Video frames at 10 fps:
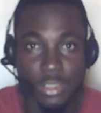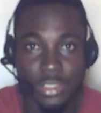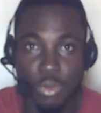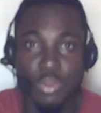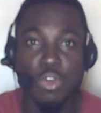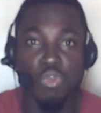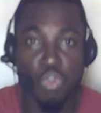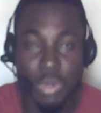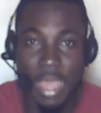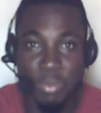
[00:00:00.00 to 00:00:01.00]
So you
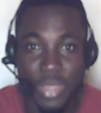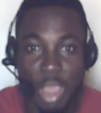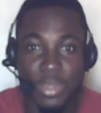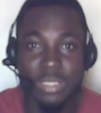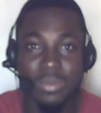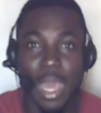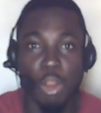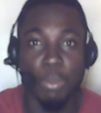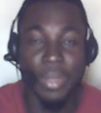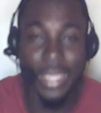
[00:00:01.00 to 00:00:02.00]
good MP beat me a
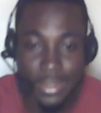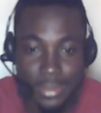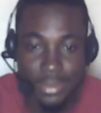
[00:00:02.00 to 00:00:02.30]
lobby.